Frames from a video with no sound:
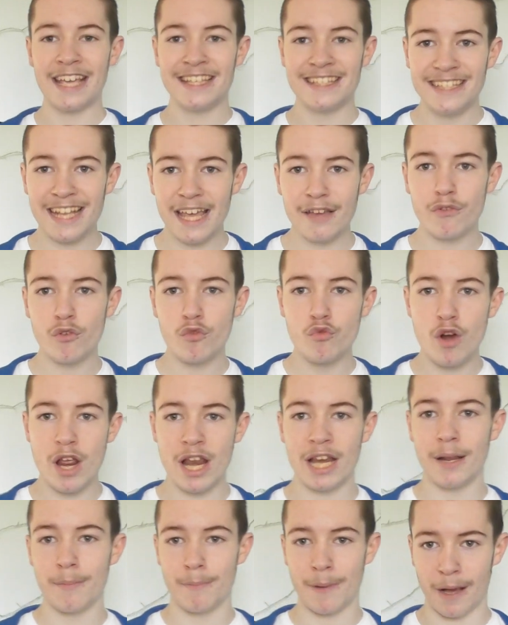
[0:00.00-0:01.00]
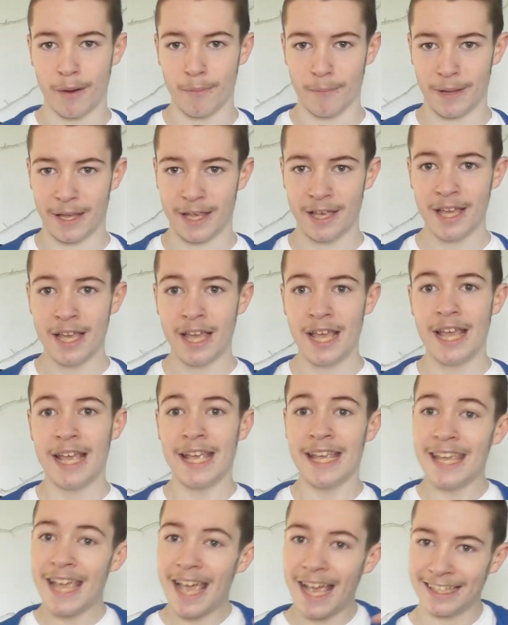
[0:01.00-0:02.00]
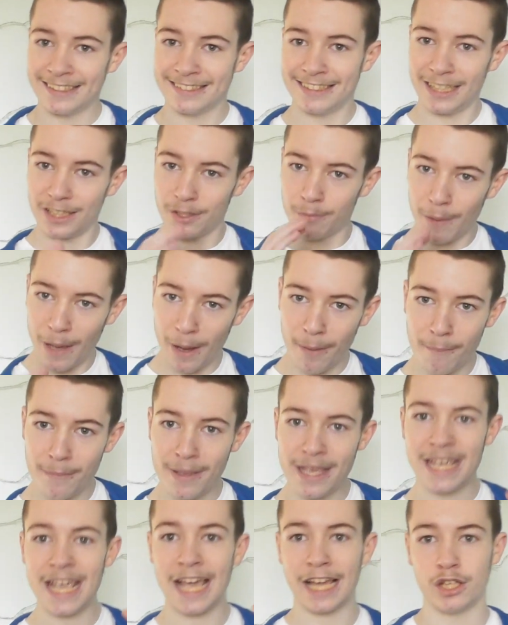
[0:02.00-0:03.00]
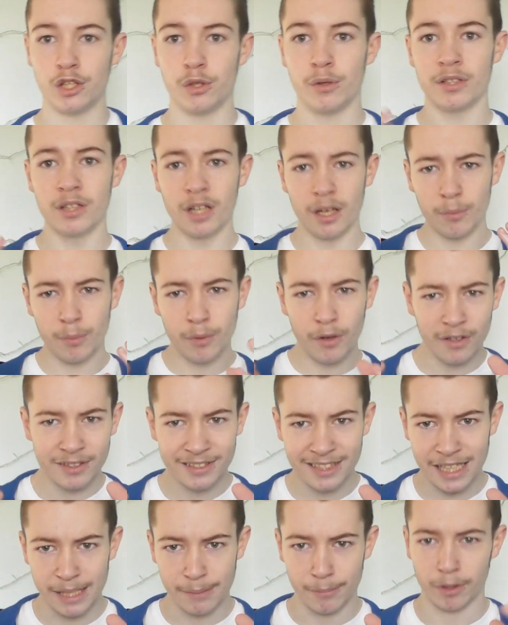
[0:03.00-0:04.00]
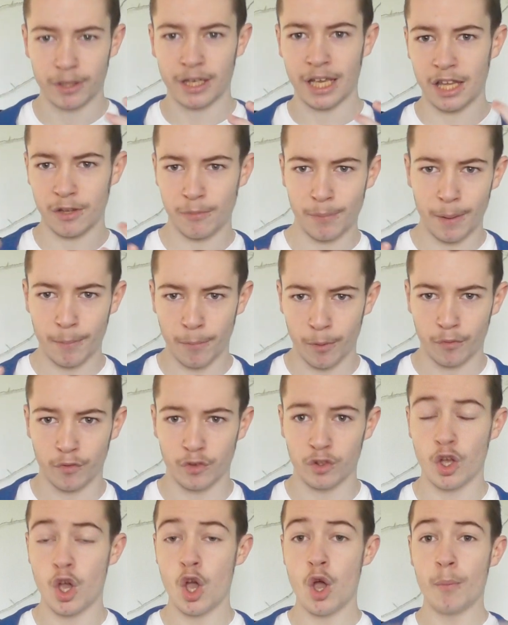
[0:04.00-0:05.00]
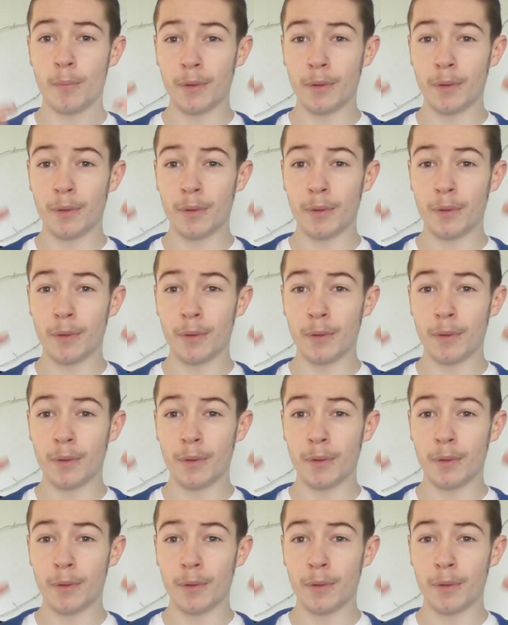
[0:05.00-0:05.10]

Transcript: it's never really about me. Yes, it's about me and you. It's like we're a team, okay? It's about both of us.